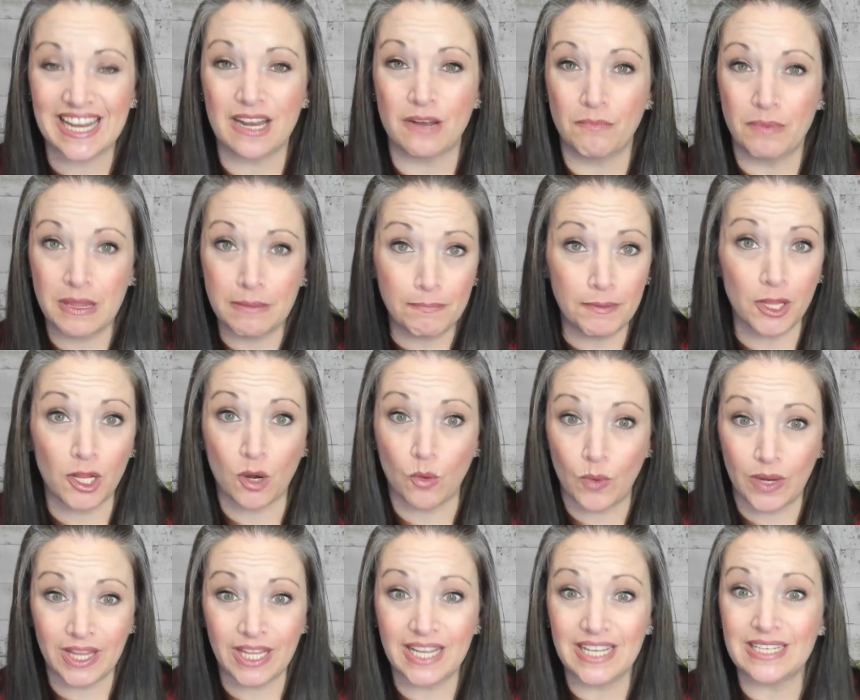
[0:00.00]
and people are
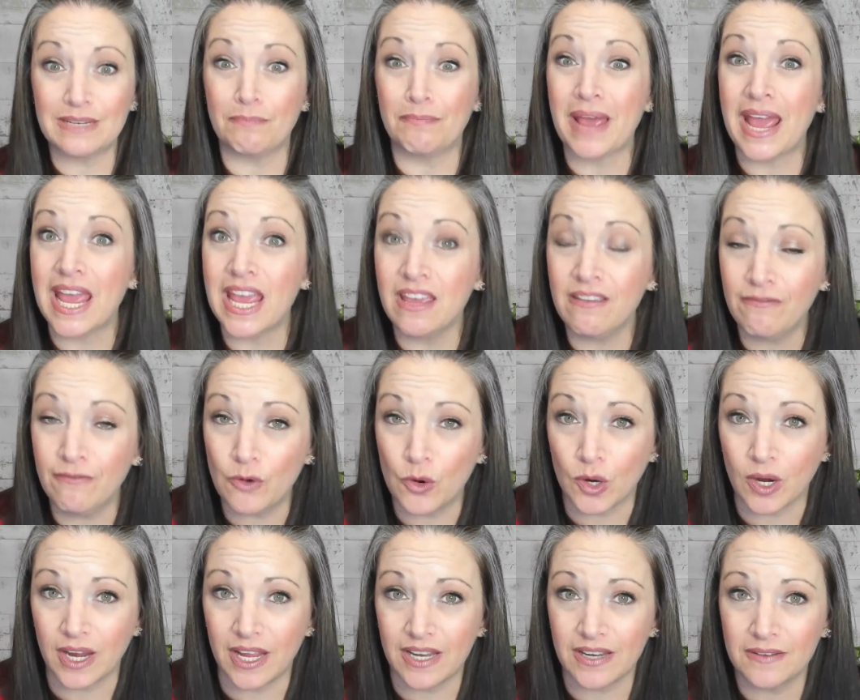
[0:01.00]
willing to pay
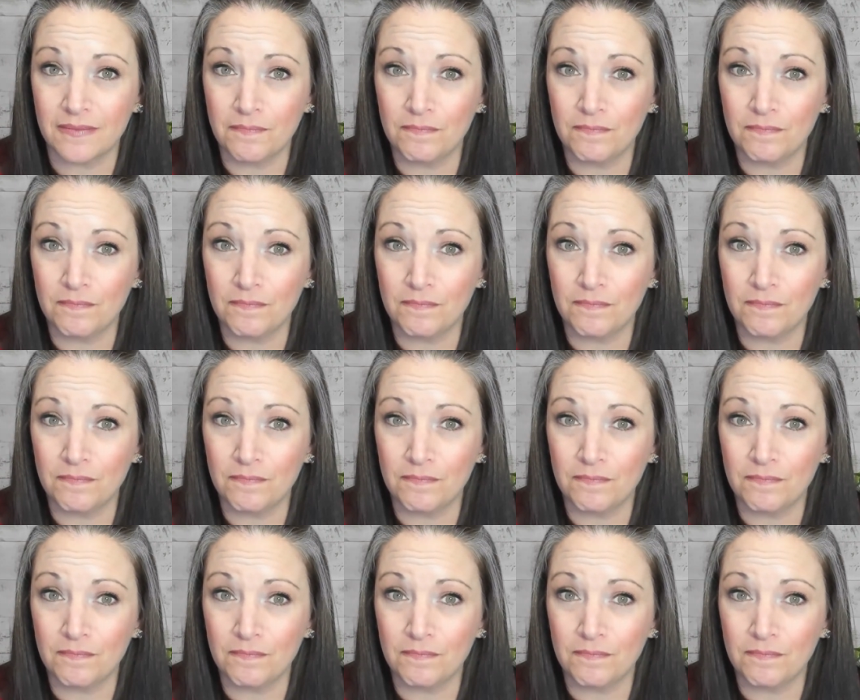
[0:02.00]
for it?